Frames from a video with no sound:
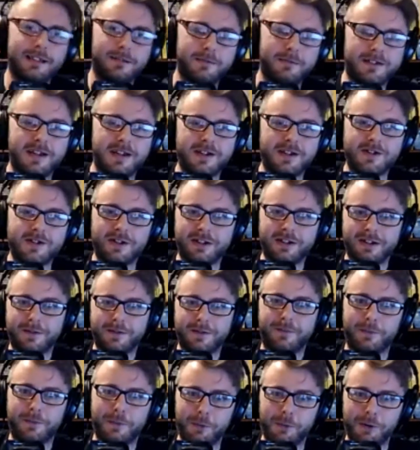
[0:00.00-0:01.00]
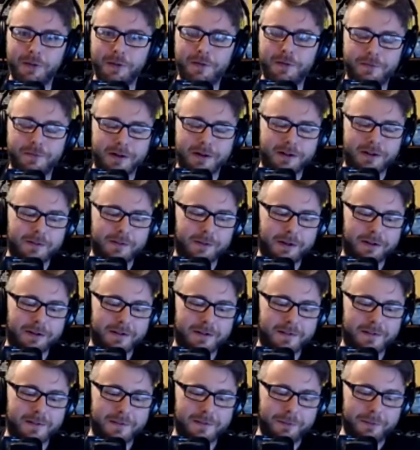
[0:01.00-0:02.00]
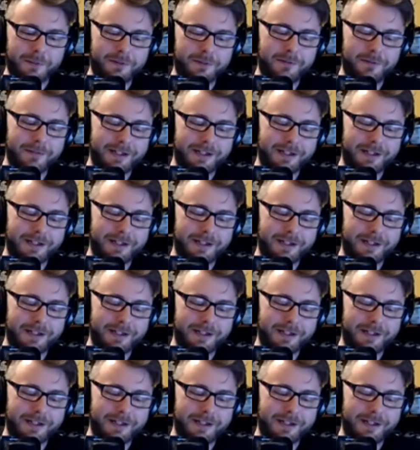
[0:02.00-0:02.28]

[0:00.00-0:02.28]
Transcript: potentially a 4th very, very soon.